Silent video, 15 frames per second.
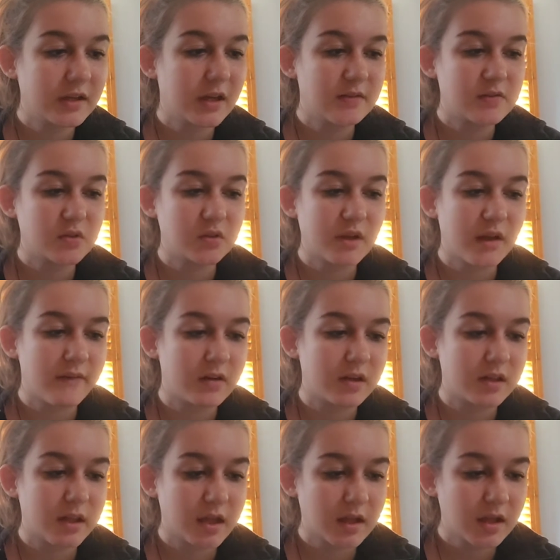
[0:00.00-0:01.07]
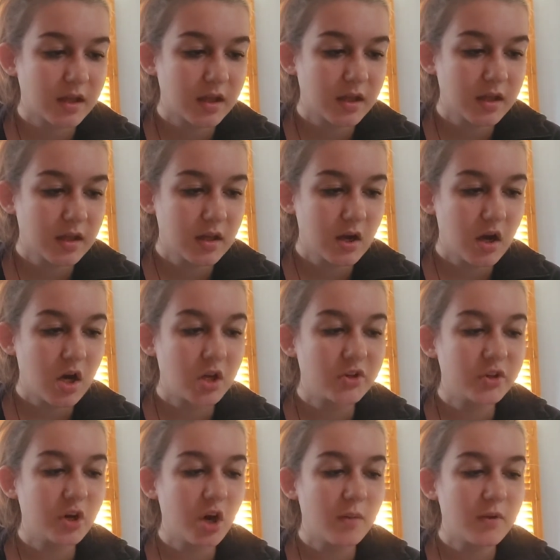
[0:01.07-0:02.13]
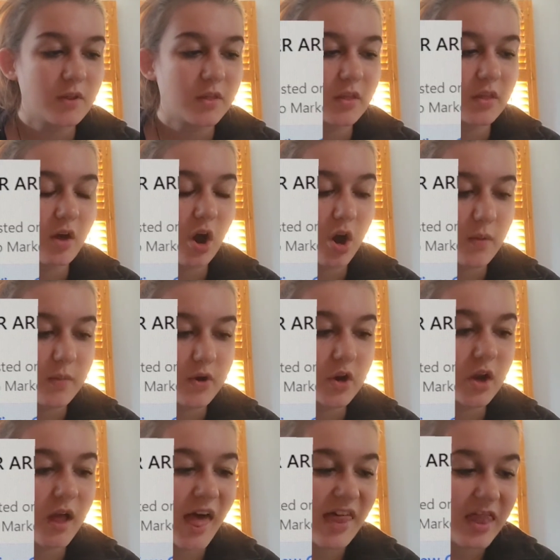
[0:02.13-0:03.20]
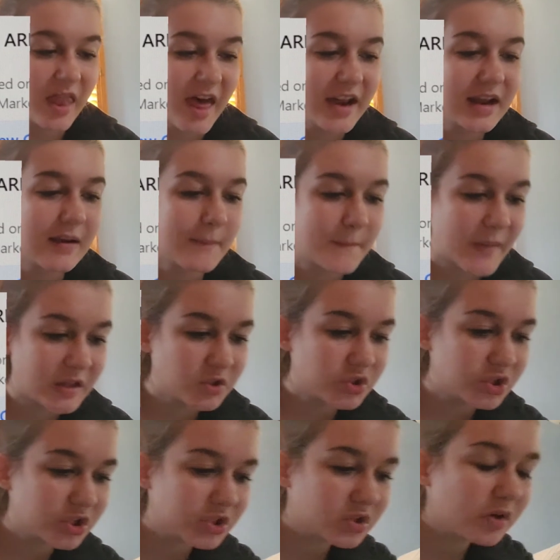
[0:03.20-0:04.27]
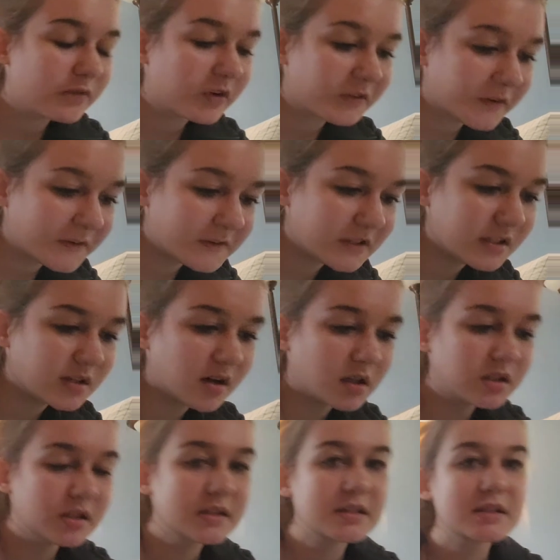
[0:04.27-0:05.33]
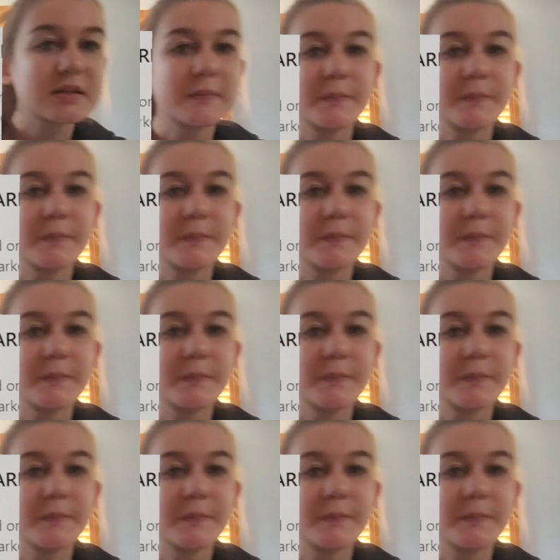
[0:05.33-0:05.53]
I've sold everything. Under Armour athletic men's shirt sold for $15.